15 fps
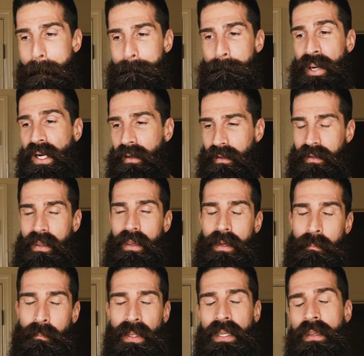But
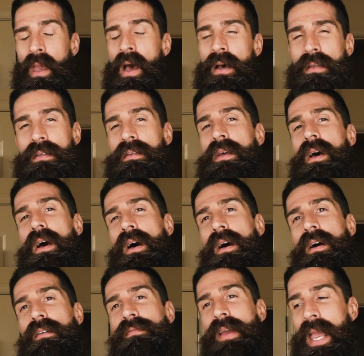again, because
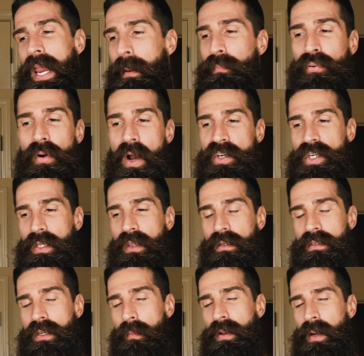of a project
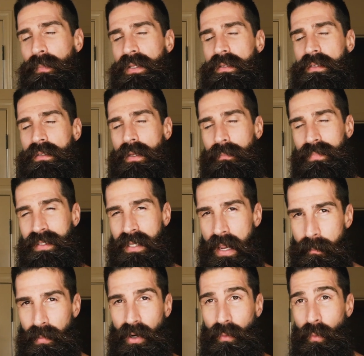that's coming up in
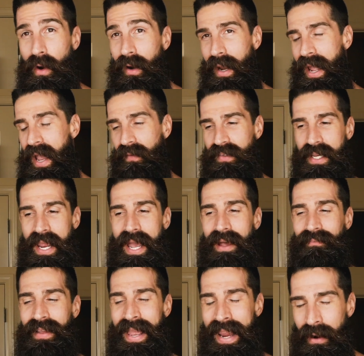September where I have to
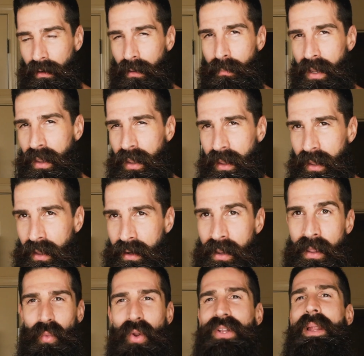have hair on my head.
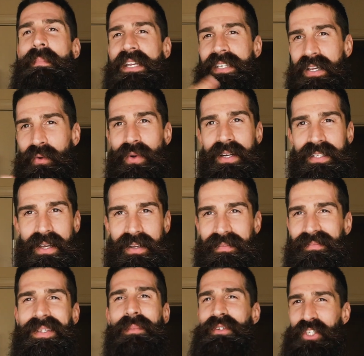Well, let me tell you what I
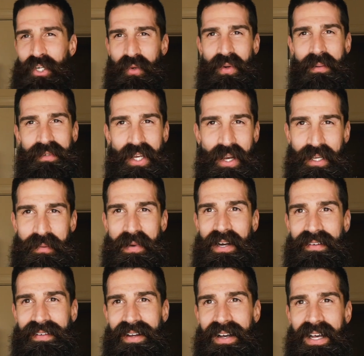talk, let me show you what I'm talking
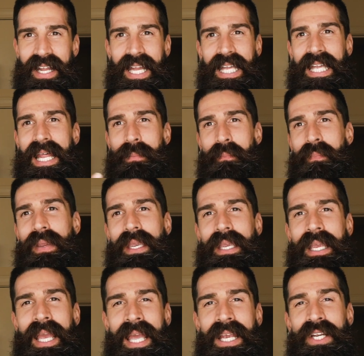about. Uh, let
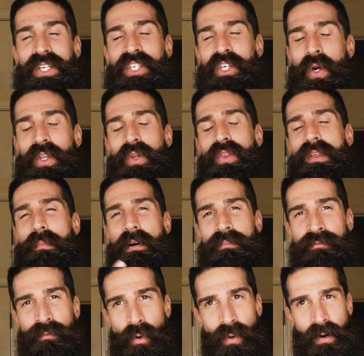me show you the
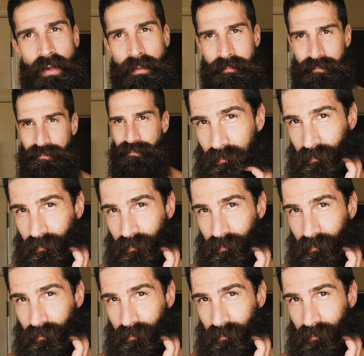before.